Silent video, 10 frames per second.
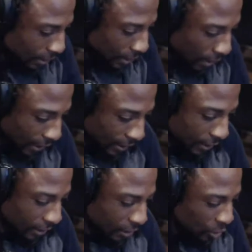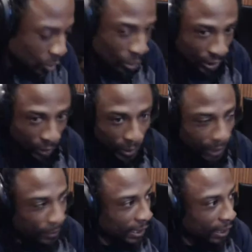I tested the course when it
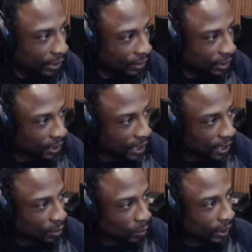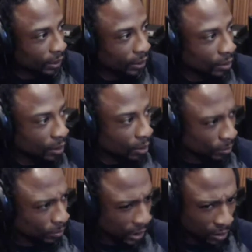was out here just last week.
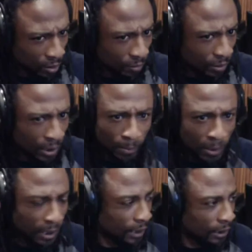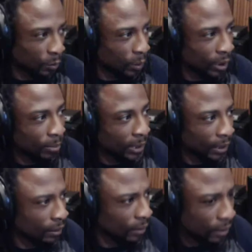Just on a humbug. I just went up
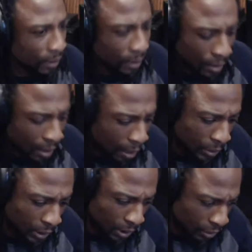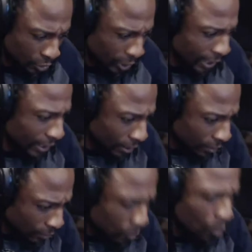there. I was training
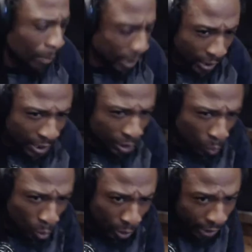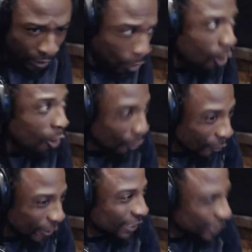for American Ninja Warrior all
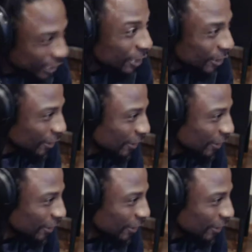this year,